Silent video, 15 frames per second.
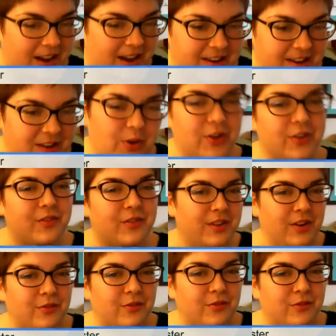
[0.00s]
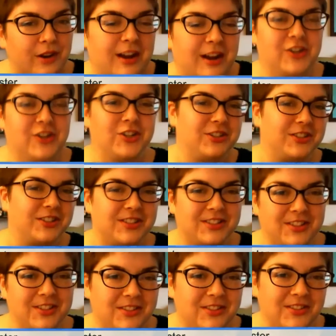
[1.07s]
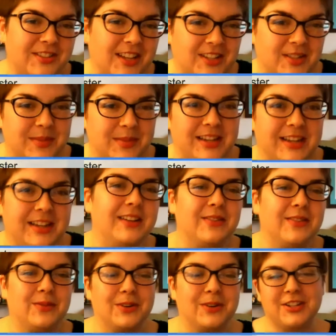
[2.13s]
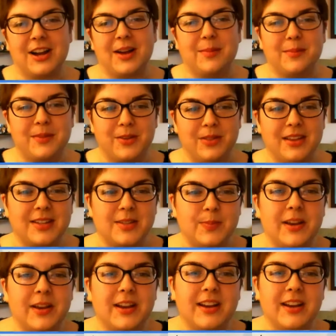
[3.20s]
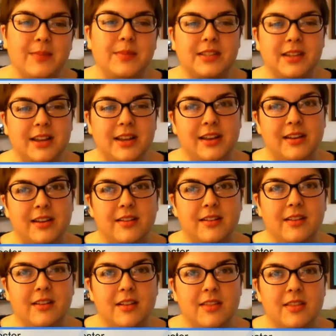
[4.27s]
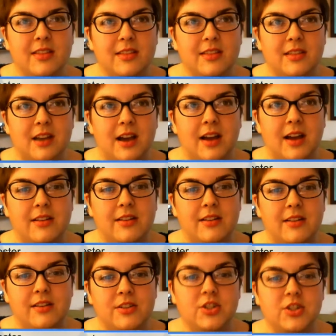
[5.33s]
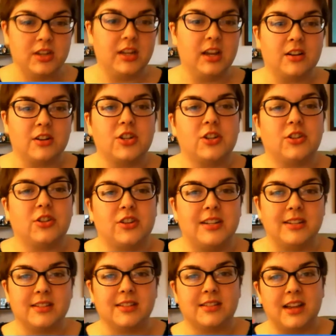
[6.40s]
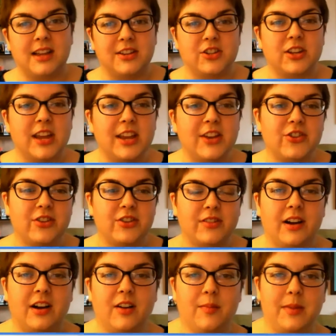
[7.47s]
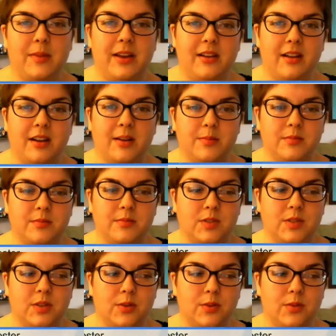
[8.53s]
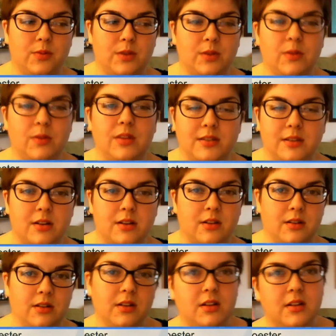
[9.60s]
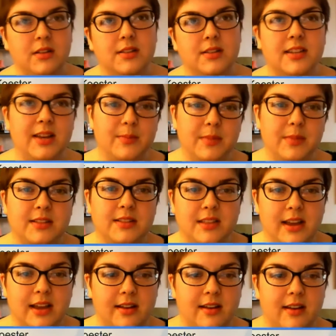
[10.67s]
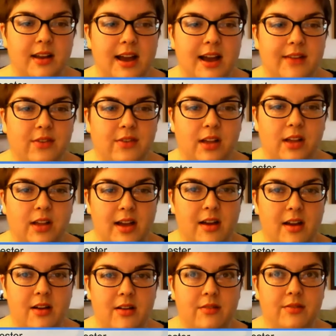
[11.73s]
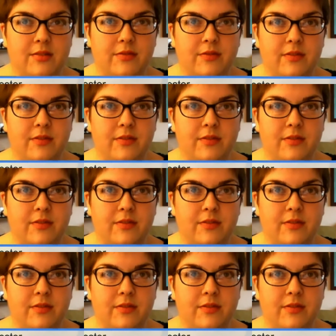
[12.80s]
you heard, Fred Rogers, Sesame Workshop, these big names in young children's education development. So these are statements that have a lot of